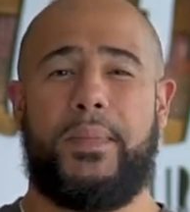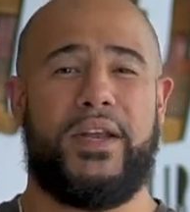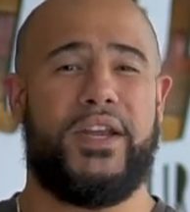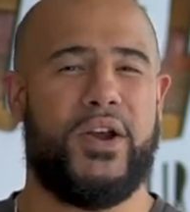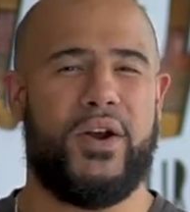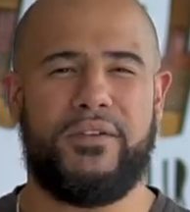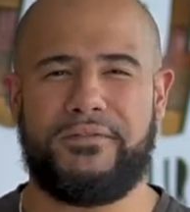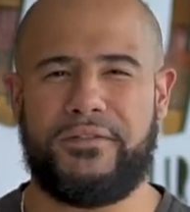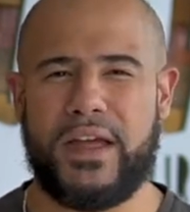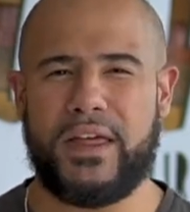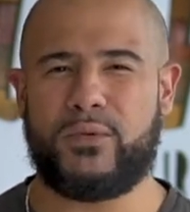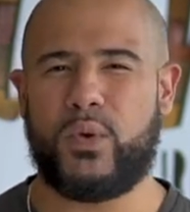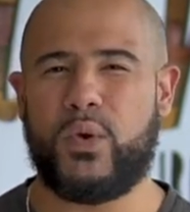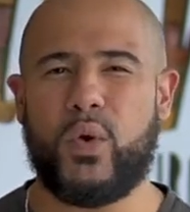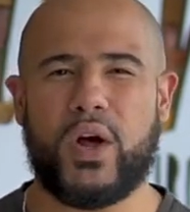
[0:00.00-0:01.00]
But here at
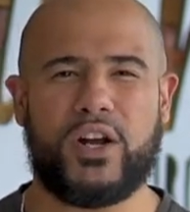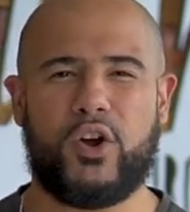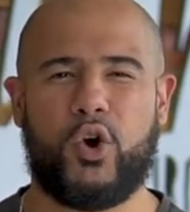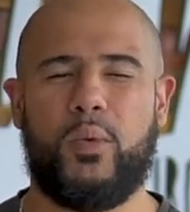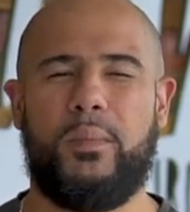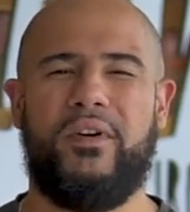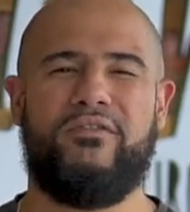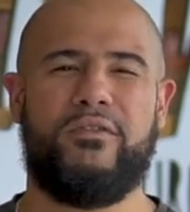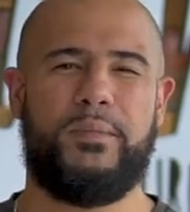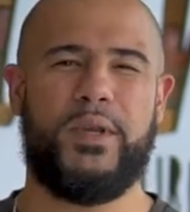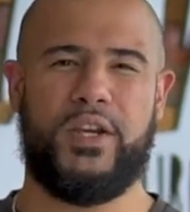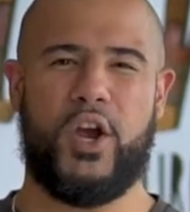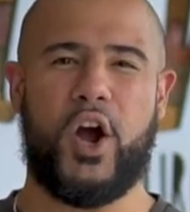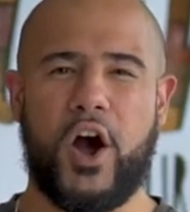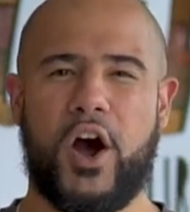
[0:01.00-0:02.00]
Faith, we want to go above
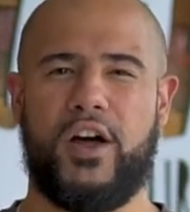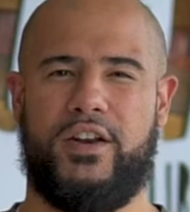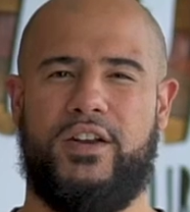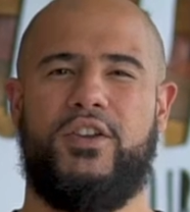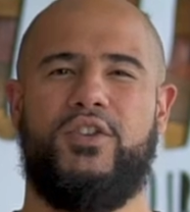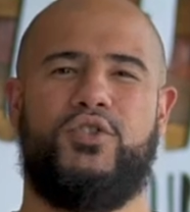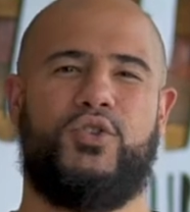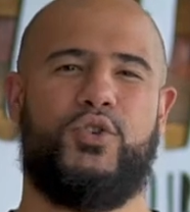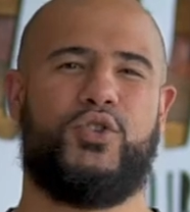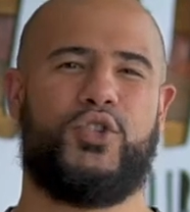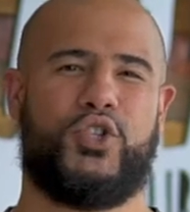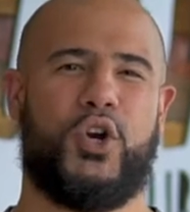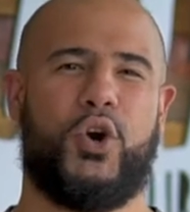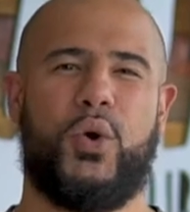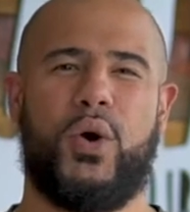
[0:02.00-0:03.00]
and beyond to
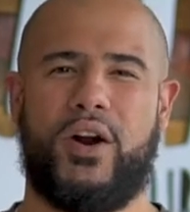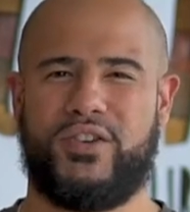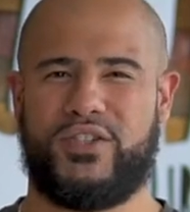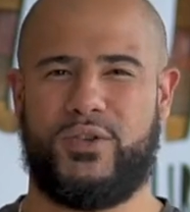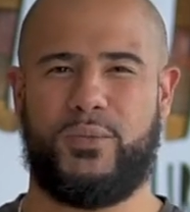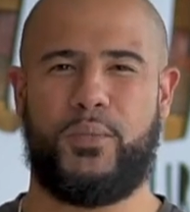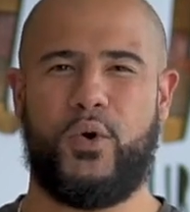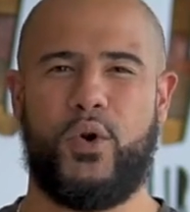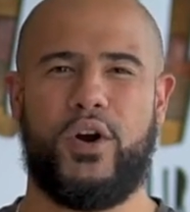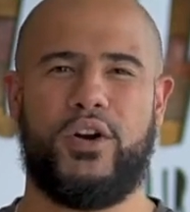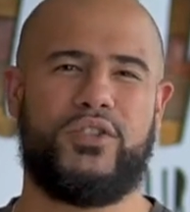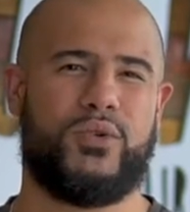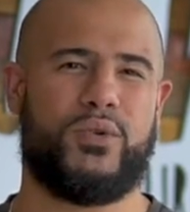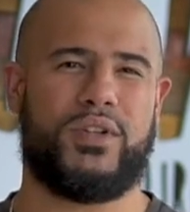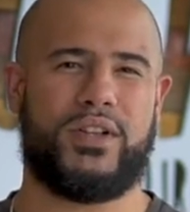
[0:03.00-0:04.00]
show our
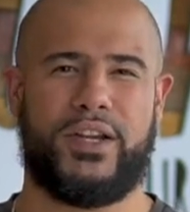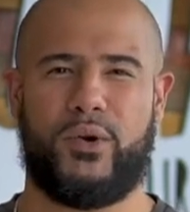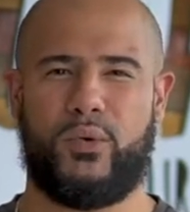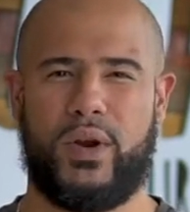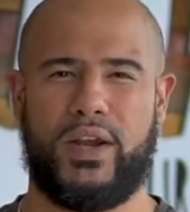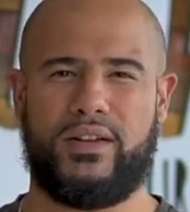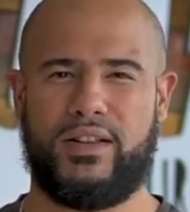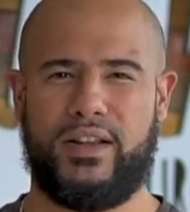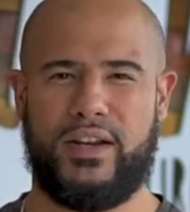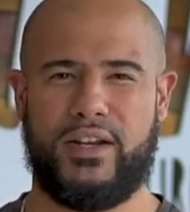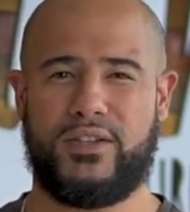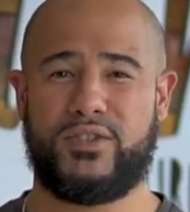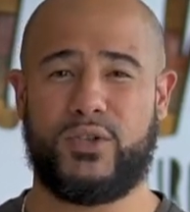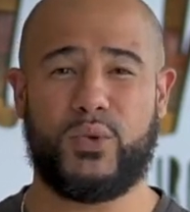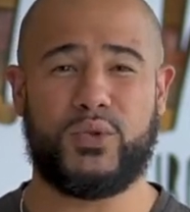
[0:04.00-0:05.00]
support to Clearway
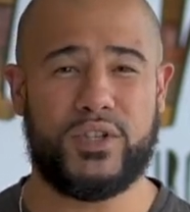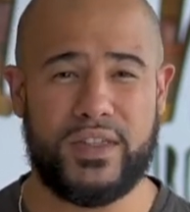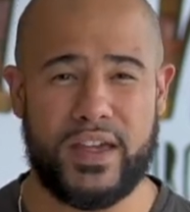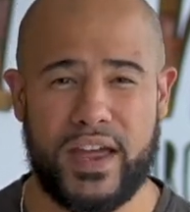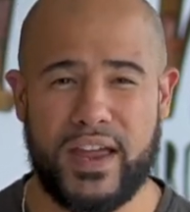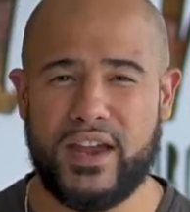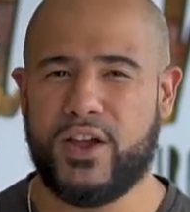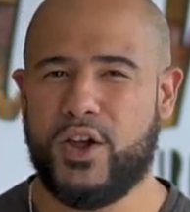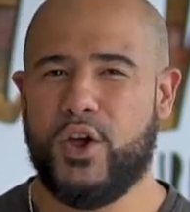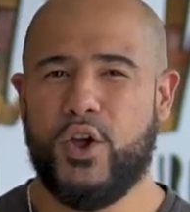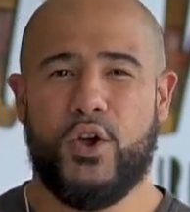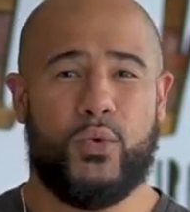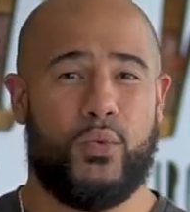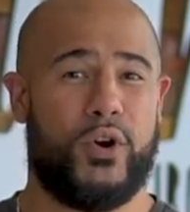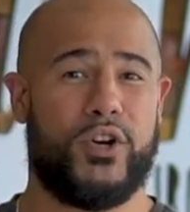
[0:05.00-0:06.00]
Clinic. So today,
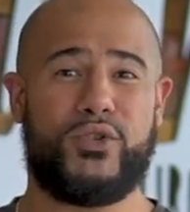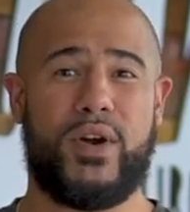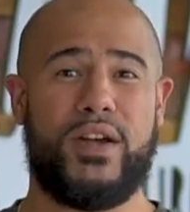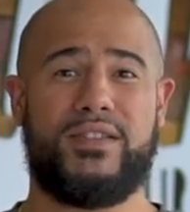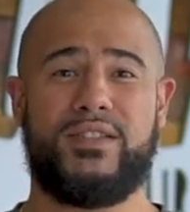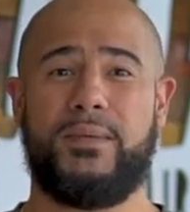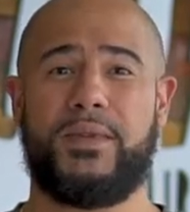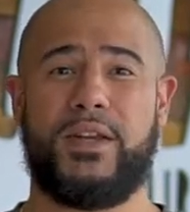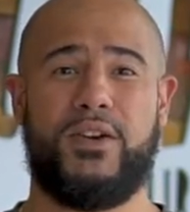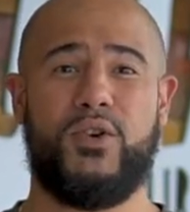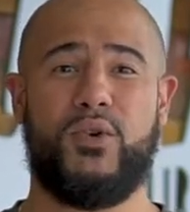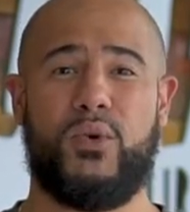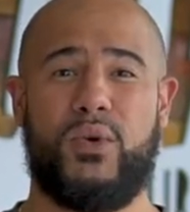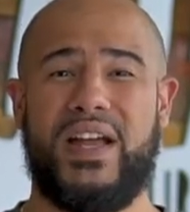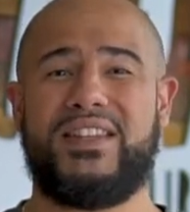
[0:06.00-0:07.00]
we're trying
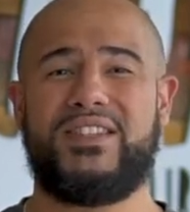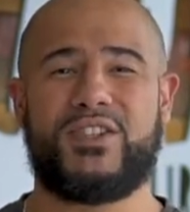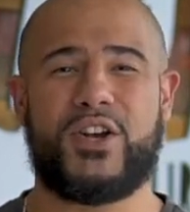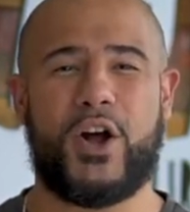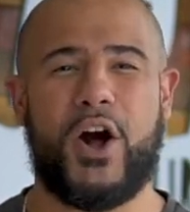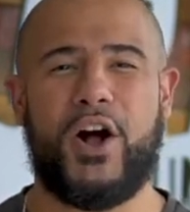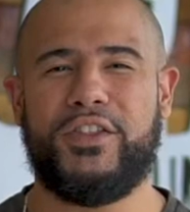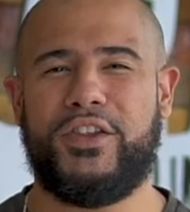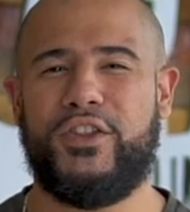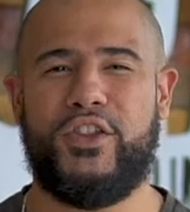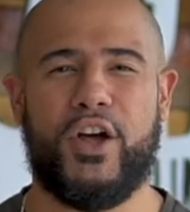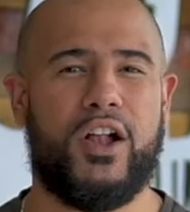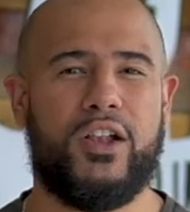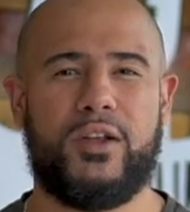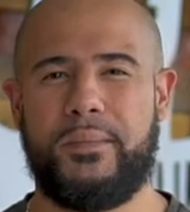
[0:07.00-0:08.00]
something new. It's called the
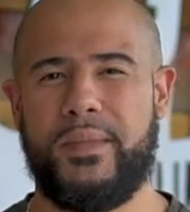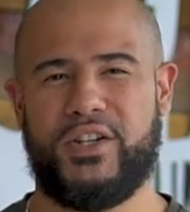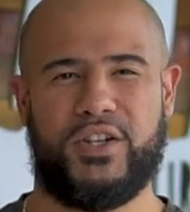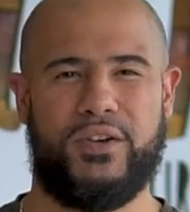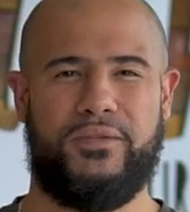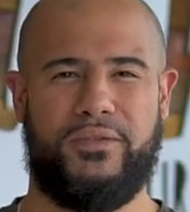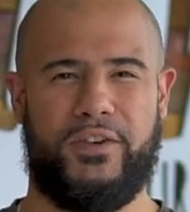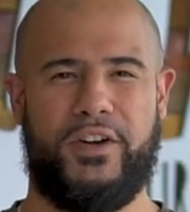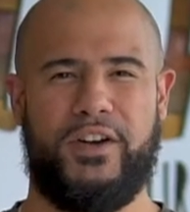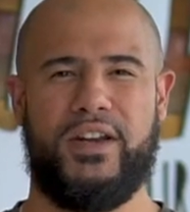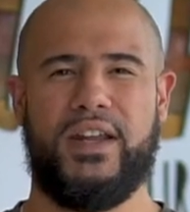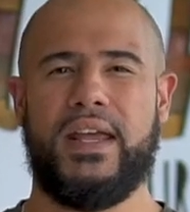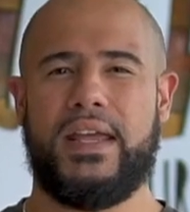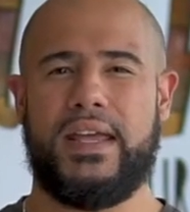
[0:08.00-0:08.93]
Dollar Mission Fund.